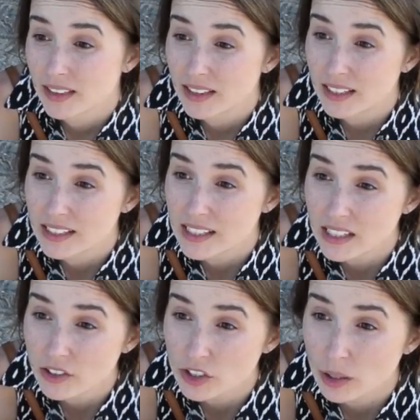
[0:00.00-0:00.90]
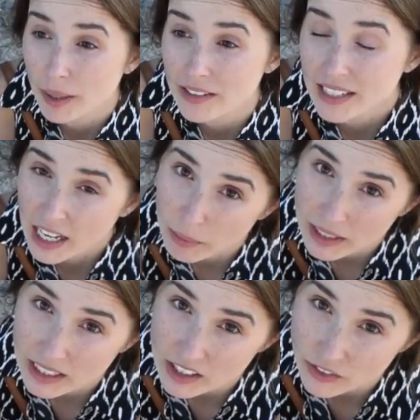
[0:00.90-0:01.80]
The seals are about 10
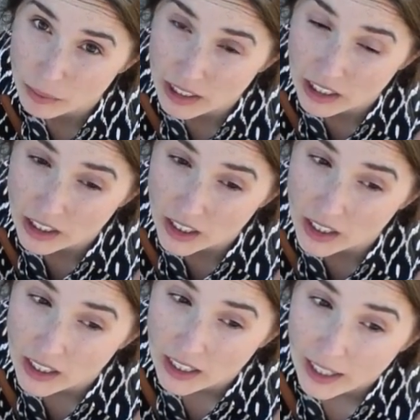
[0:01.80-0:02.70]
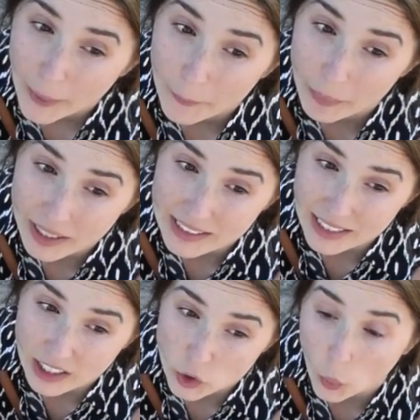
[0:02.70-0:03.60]
minutes from here, but it's
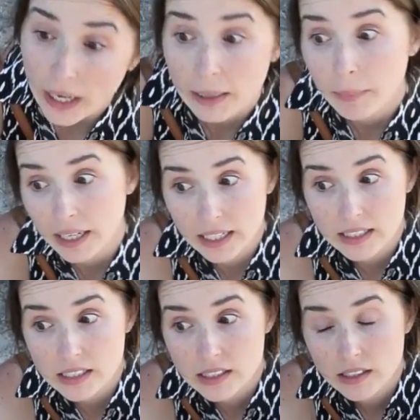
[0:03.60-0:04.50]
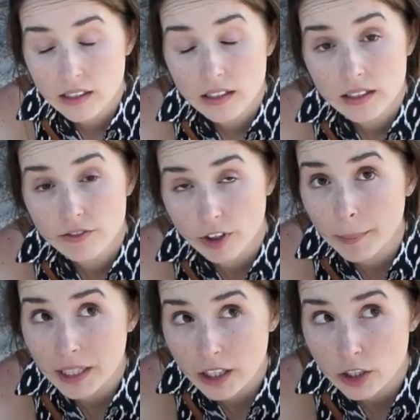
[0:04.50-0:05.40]
like 20 minutes from
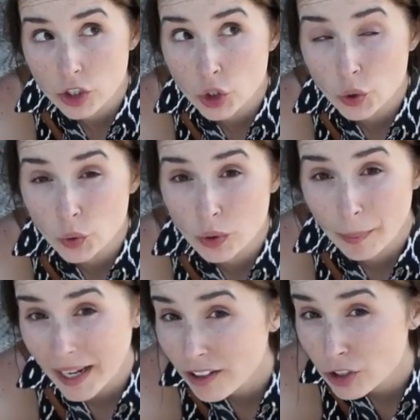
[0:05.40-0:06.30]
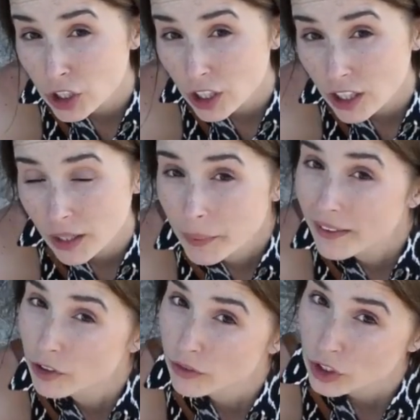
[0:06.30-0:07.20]
here to the bike return, and we
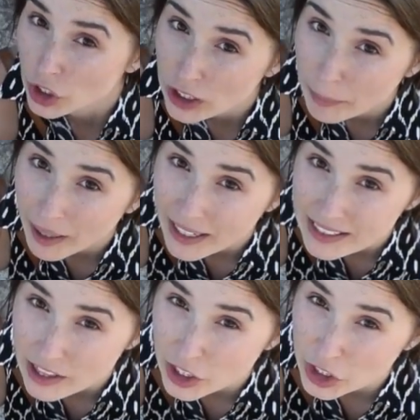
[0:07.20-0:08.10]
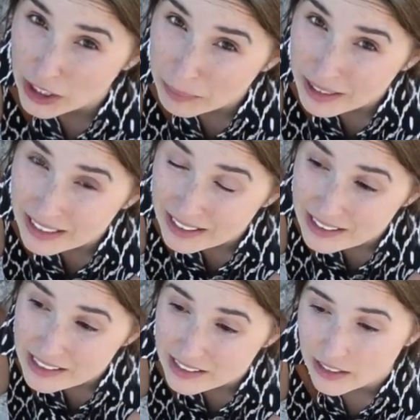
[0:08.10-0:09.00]
have to return the bikes in 30
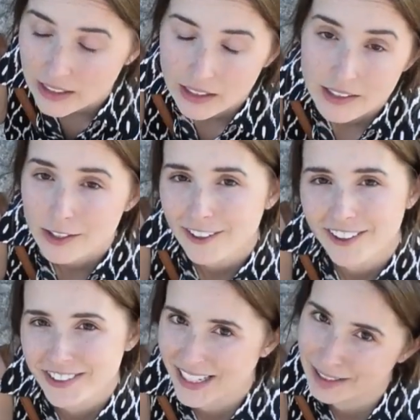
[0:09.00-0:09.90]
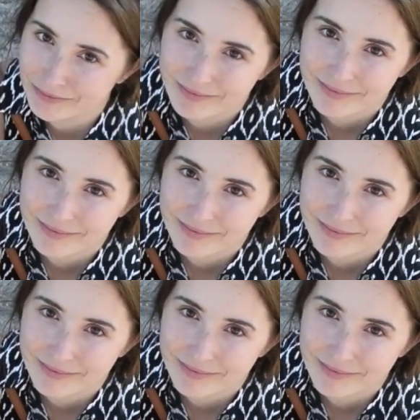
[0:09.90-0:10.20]
minutes, so no time